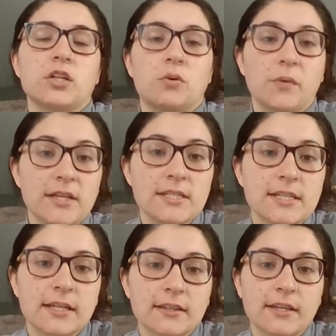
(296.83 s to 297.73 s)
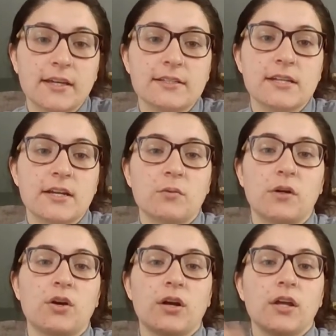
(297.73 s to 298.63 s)
wasting things. I don't
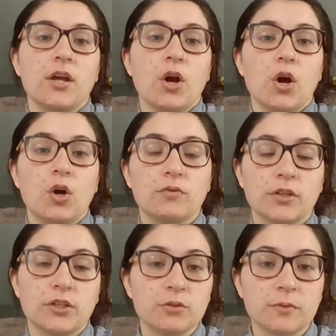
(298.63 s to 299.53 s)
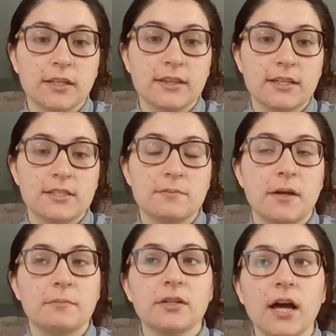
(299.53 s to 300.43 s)
want to overaccumulate things in
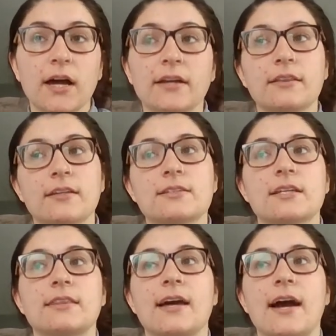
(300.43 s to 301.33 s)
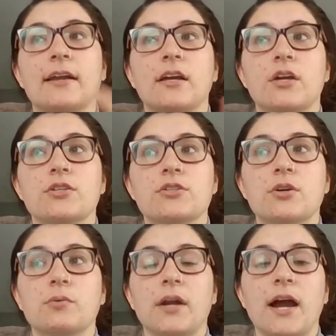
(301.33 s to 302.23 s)
my blood, things like that.
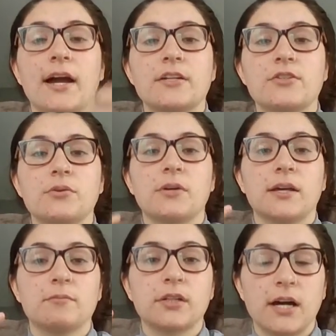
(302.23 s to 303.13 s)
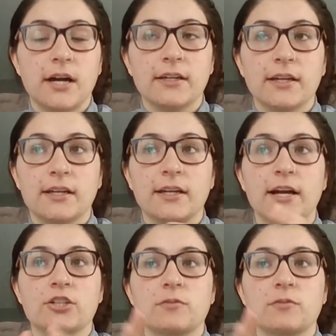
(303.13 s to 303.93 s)
So when I donate blood, it can actually